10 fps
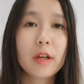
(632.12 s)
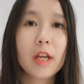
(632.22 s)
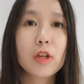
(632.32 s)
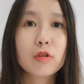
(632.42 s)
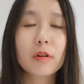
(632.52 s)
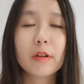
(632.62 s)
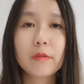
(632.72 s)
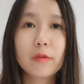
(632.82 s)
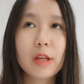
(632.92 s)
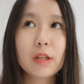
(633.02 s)

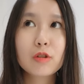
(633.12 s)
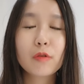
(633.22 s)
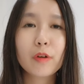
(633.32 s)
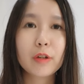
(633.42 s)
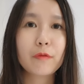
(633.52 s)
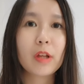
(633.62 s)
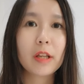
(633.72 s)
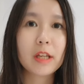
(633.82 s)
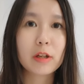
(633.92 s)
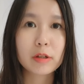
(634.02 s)
introverted
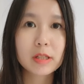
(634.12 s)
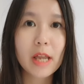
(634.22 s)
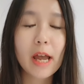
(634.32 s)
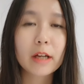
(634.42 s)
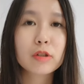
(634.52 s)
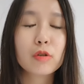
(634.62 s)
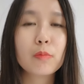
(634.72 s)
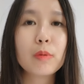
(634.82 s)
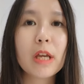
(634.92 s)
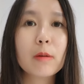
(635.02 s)
feeling in your stack to
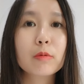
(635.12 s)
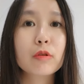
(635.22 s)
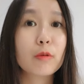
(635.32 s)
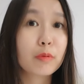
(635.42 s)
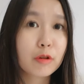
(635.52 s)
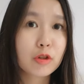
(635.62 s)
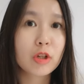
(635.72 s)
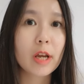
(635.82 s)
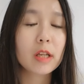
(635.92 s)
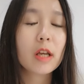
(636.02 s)
be able to
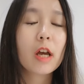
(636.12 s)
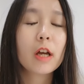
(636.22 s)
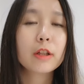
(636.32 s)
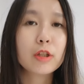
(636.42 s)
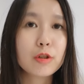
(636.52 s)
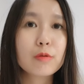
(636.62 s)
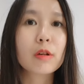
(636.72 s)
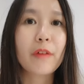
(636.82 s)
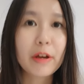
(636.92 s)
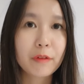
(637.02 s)
appreciate the use
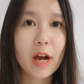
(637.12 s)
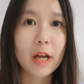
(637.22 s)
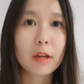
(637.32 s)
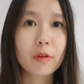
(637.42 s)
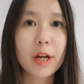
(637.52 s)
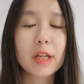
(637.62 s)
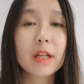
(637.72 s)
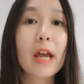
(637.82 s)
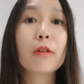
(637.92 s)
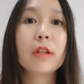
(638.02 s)
of FI, right, in a
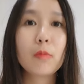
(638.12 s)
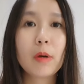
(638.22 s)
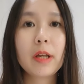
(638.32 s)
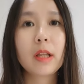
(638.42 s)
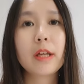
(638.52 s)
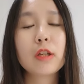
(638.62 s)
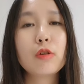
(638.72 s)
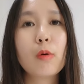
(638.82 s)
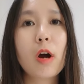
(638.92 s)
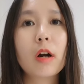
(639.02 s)
healthy way. Like,
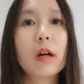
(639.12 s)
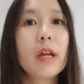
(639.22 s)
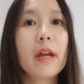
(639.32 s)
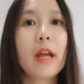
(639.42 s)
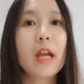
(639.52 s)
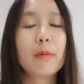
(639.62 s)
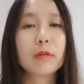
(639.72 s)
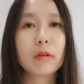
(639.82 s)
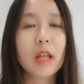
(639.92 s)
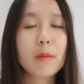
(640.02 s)
you are able
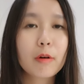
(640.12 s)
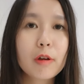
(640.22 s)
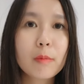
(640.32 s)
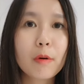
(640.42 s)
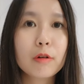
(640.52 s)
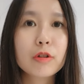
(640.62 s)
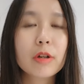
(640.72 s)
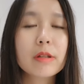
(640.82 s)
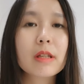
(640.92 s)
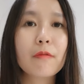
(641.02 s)
to label your
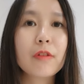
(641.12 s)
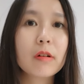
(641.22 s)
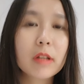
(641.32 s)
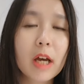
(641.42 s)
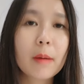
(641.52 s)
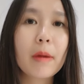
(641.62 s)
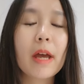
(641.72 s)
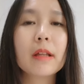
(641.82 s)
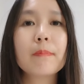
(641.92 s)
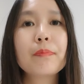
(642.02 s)
emotions and feel them,
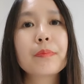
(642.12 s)
and,